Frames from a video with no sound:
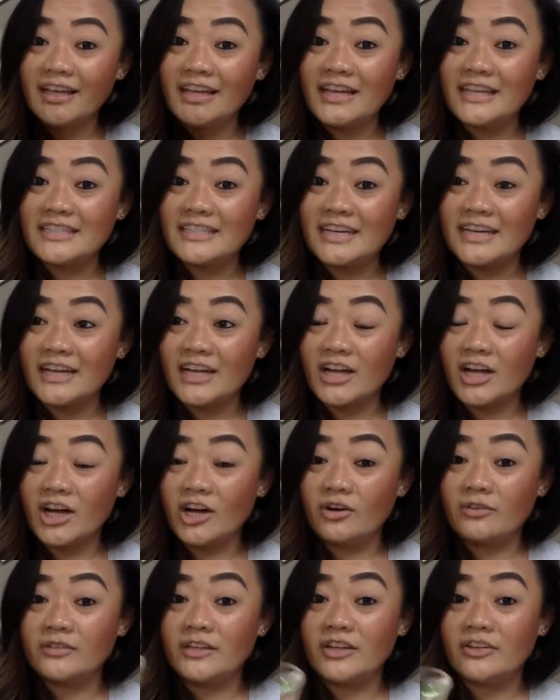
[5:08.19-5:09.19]
It's like a
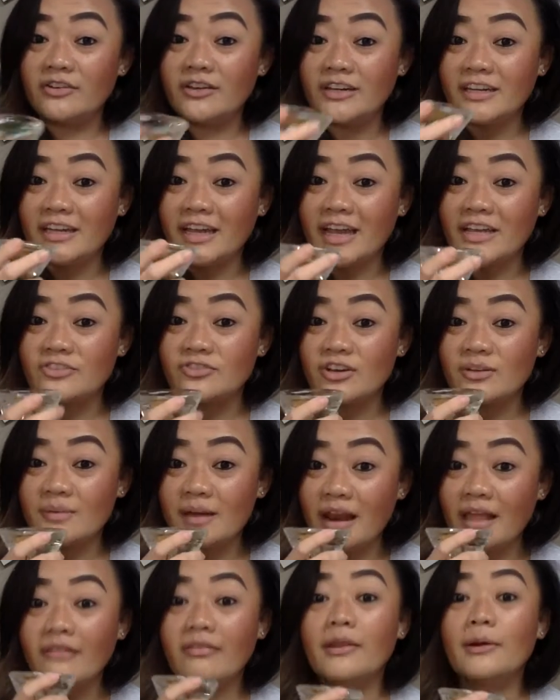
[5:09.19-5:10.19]
cone that you can eat ice cream
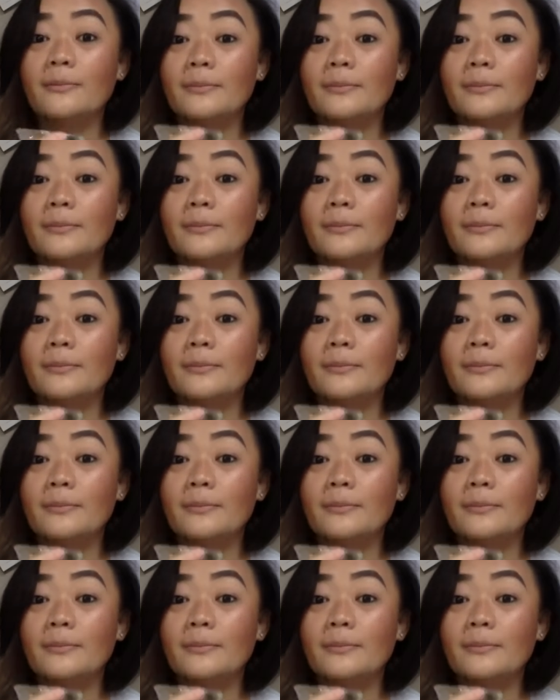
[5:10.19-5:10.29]
out of.